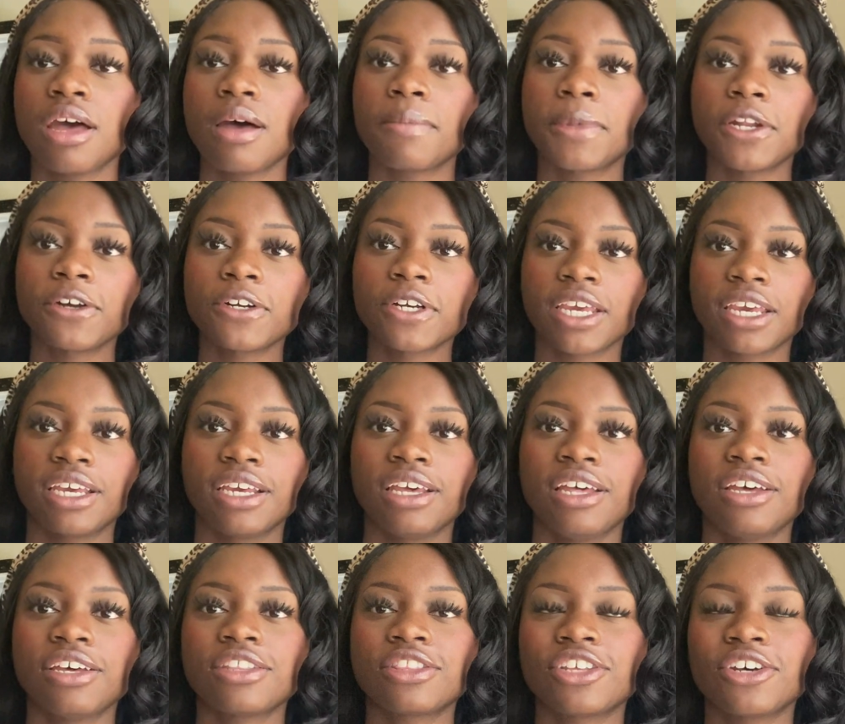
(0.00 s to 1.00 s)
But okay,
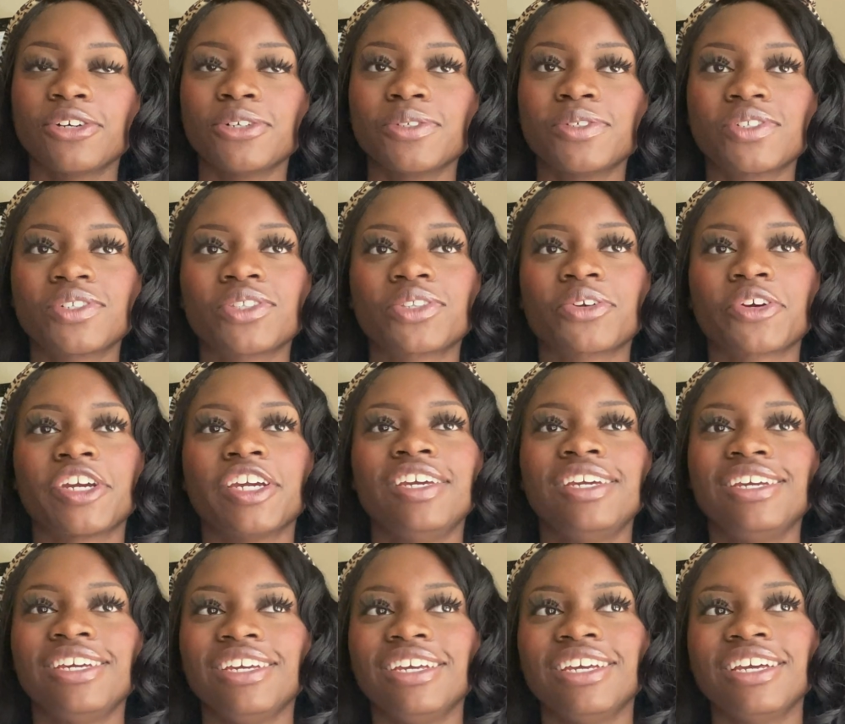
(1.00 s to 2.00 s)
those
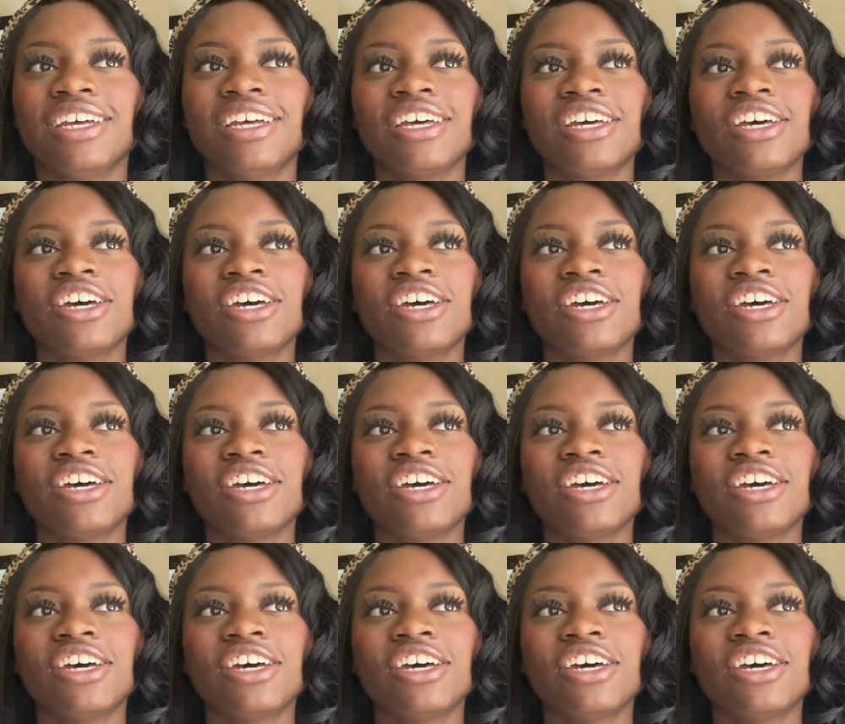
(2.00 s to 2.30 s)
three.